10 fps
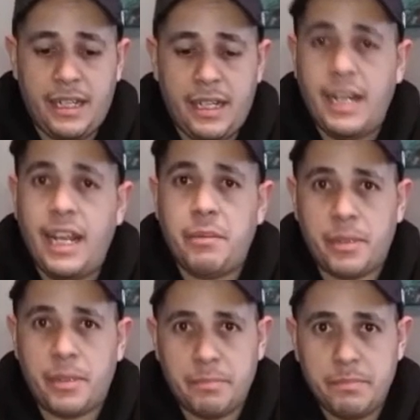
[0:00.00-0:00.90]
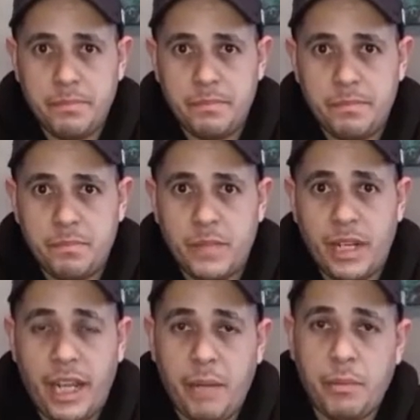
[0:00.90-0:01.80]
label them.
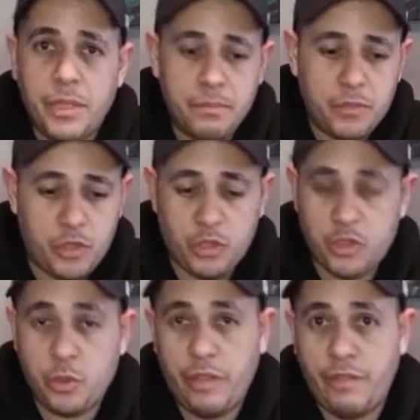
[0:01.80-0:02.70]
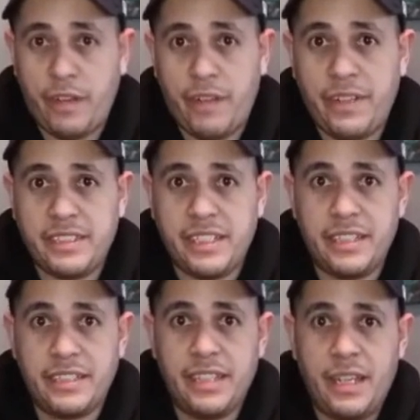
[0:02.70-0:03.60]
Label them 223,
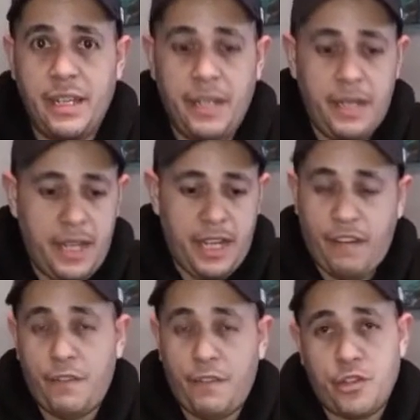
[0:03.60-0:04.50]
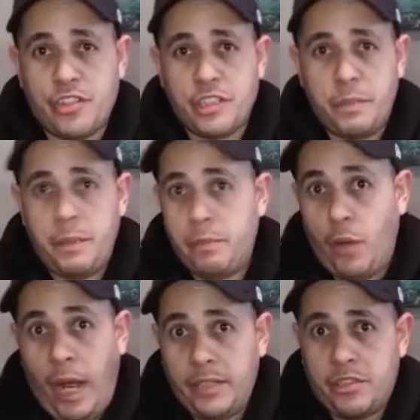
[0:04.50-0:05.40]
5.56. If you don't trust people, I
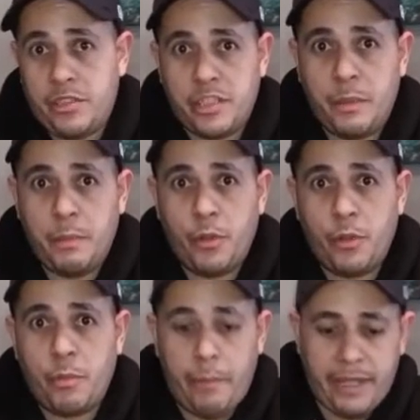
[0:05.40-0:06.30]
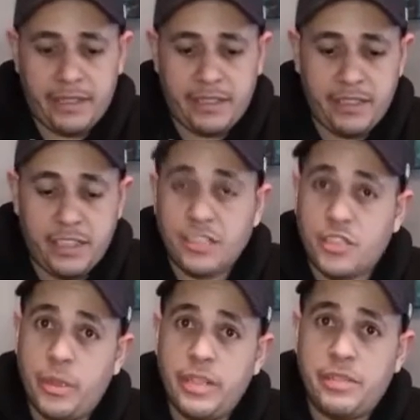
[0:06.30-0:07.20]
don't trust people loading my magazines, so
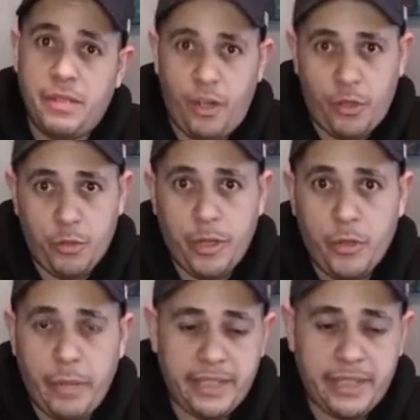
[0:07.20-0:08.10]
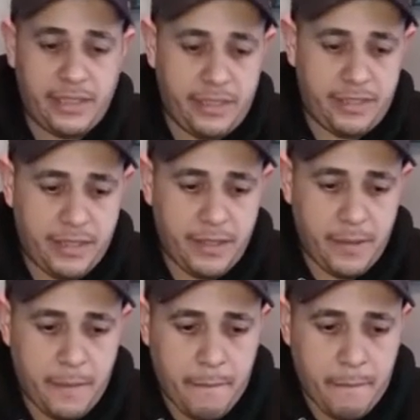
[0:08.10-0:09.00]
I load my own magazines.
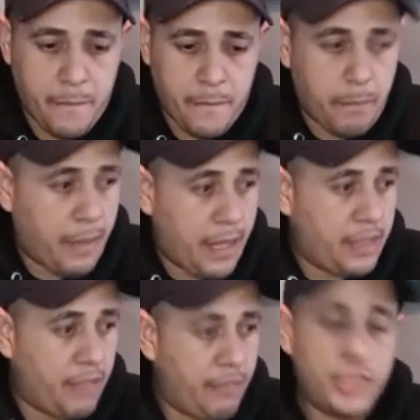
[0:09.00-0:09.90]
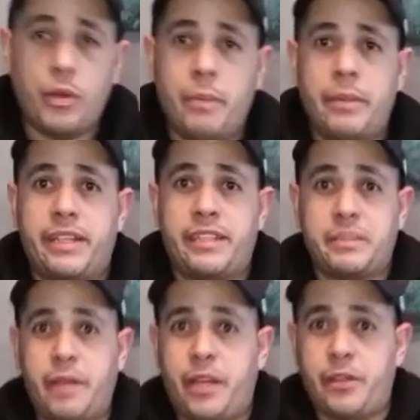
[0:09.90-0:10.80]
The reason why I'm making this
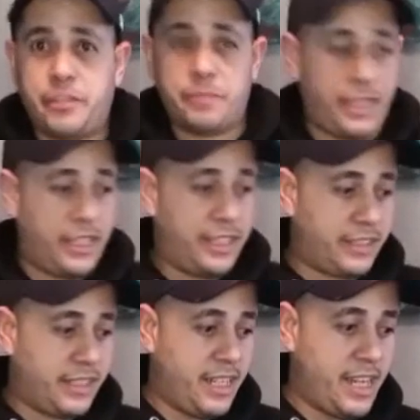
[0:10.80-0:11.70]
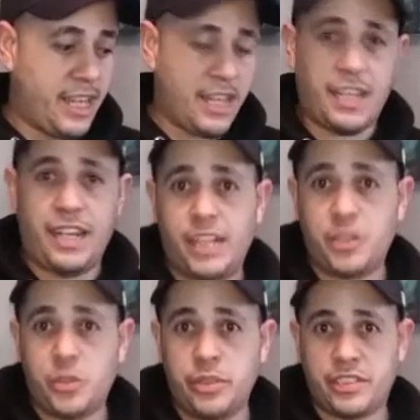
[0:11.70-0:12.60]
video is because not
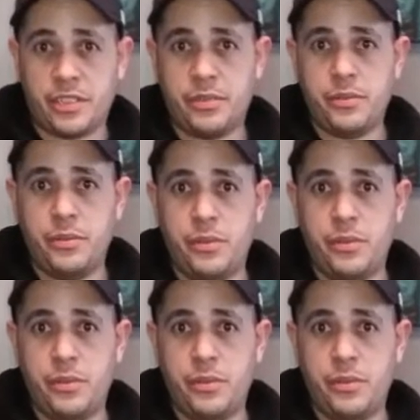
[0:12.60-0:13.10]
doing so